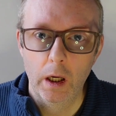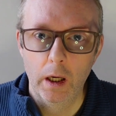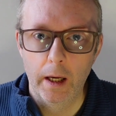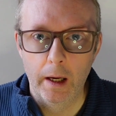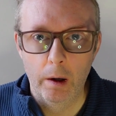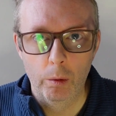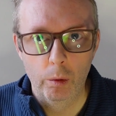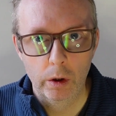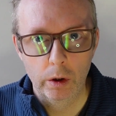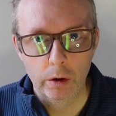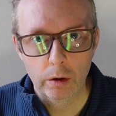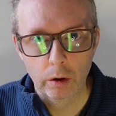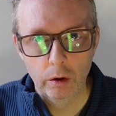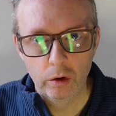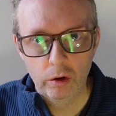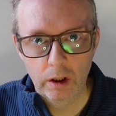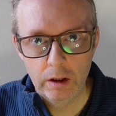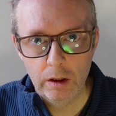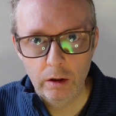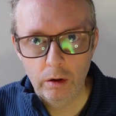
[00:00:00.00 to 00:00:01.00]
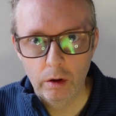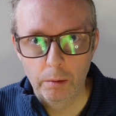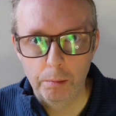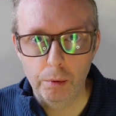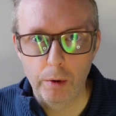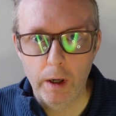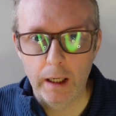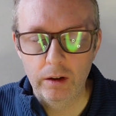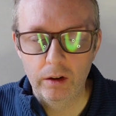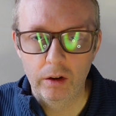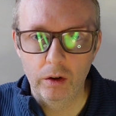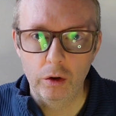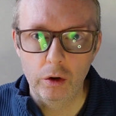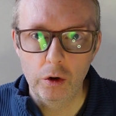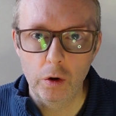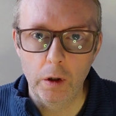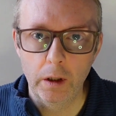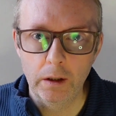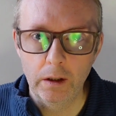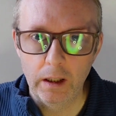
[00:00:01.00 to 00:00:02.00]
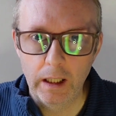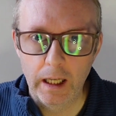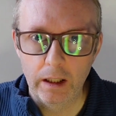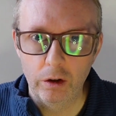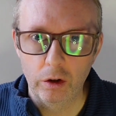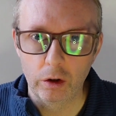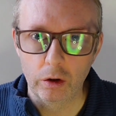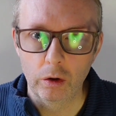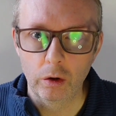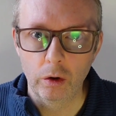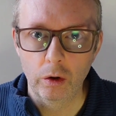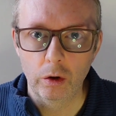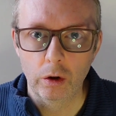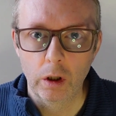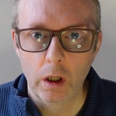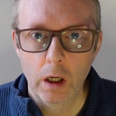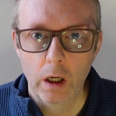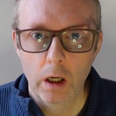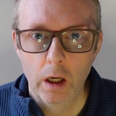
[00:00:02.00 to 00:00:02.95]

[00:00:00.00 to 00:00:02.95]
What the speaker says: And we'll continue to practice during the lessons